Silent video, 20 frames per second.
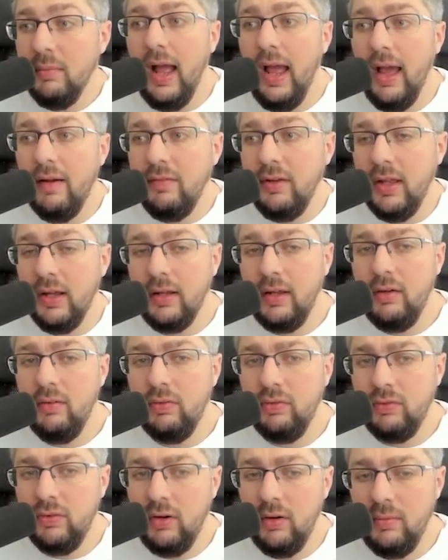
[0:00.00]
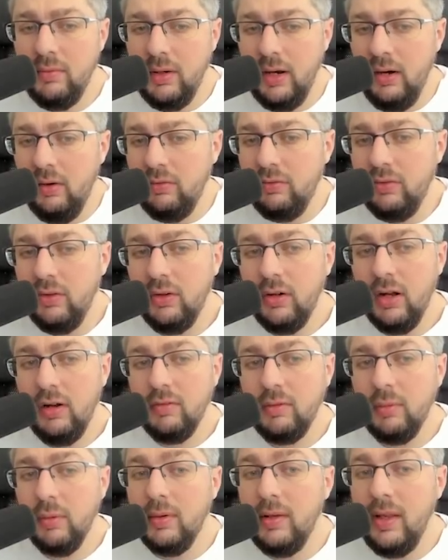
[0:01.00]
I haven't yet confirmed, and I don't feel
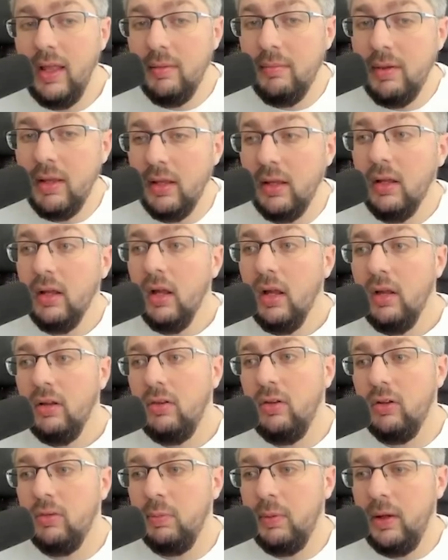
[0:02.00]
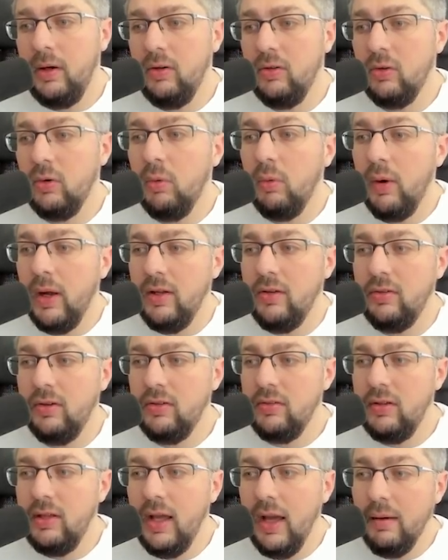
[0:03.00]
comfortable naming those players quite
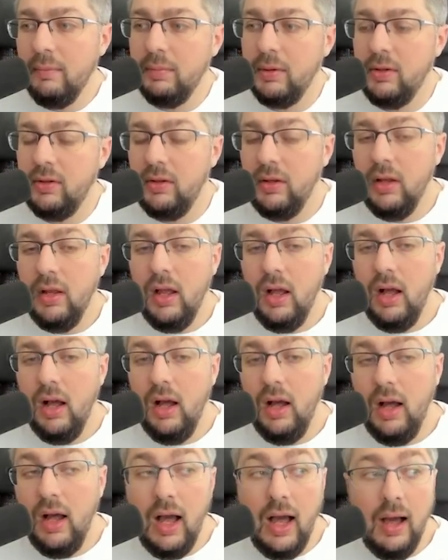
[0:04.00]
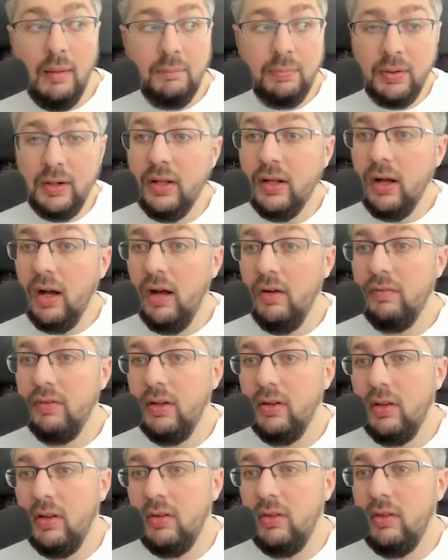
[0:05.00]
just yet, but I'm pretty
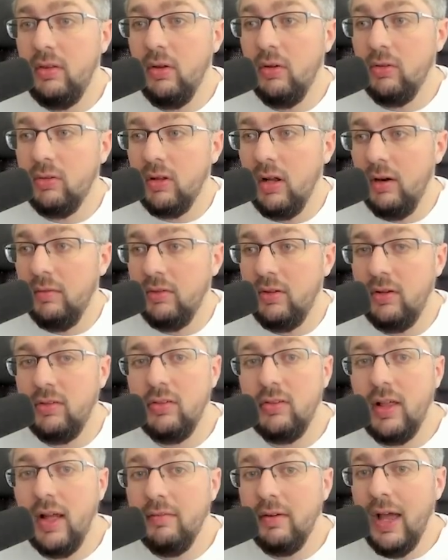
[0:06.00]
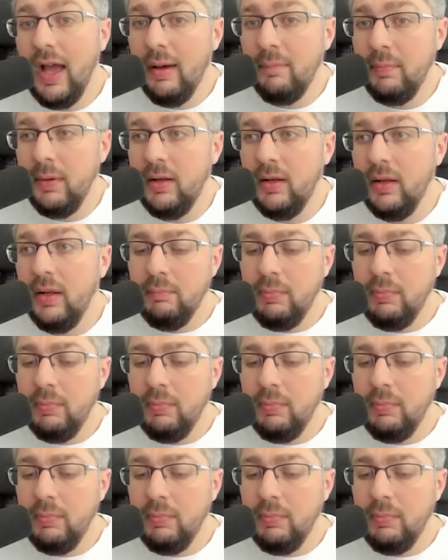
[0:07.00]
confident that those conversations have happened.